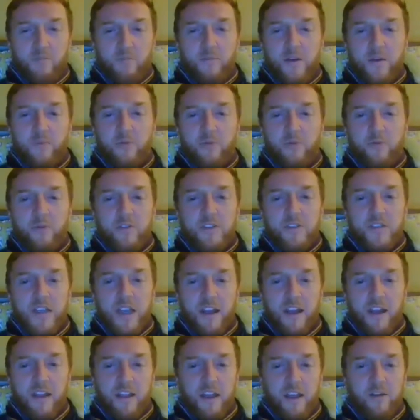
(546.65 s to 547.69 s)
People will
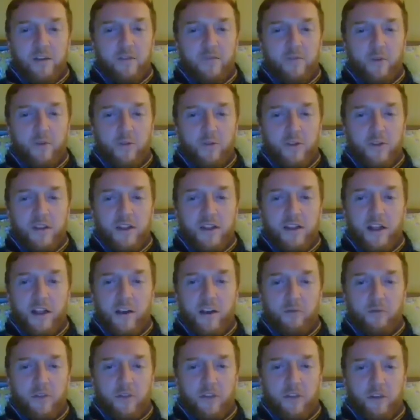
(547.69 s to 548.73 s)
say they have fallen in
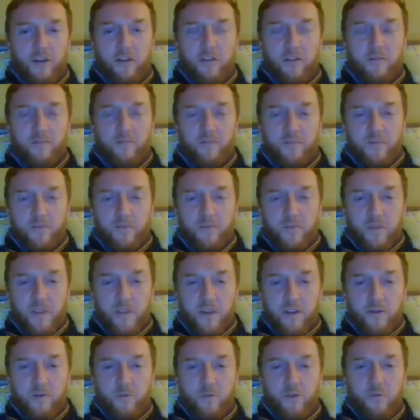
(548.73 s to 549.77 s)
love with her,
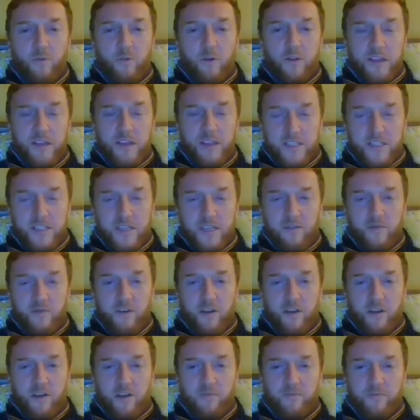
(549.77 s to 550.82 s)
with what they see of
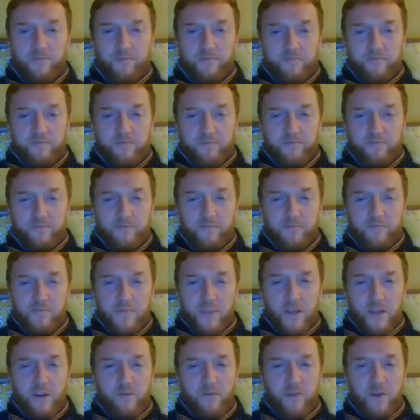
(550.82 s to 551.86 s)

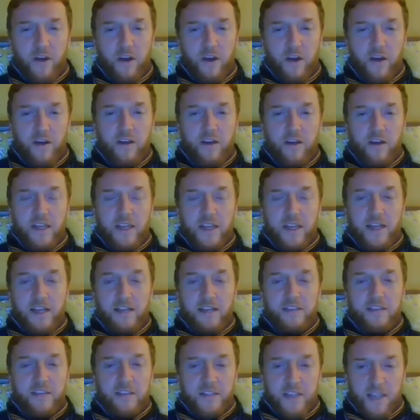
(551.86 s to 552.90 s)
her
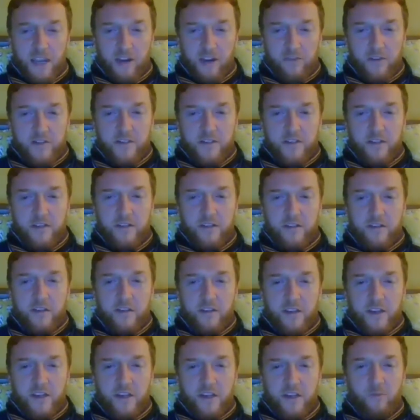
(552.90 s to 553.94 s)
as this character
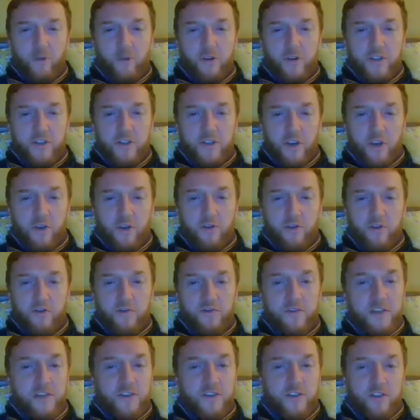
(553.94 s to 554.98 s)
in what is shown of
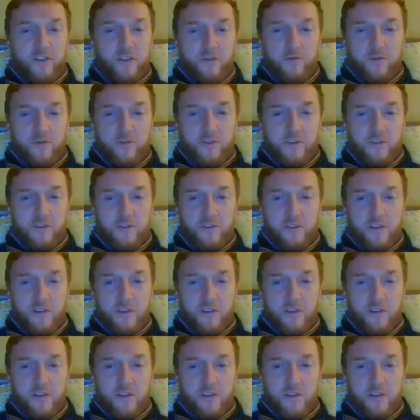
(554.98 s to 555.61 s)
this shoot.